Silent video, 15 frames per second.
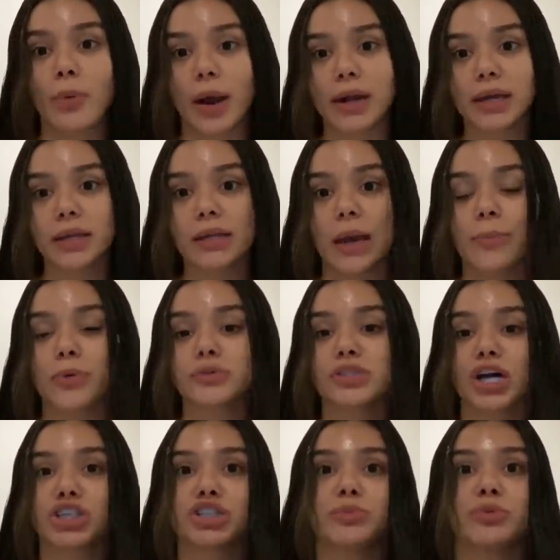want to get
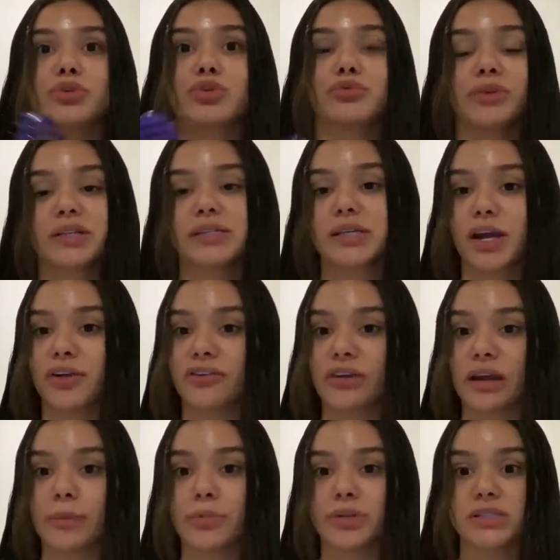liposuction but they're really scared of
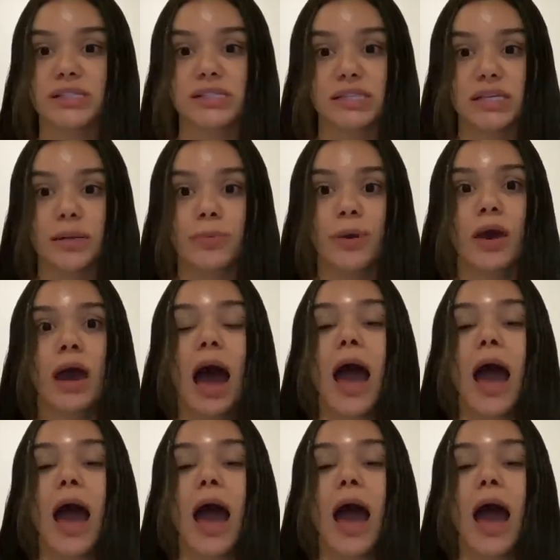getting put to sleep.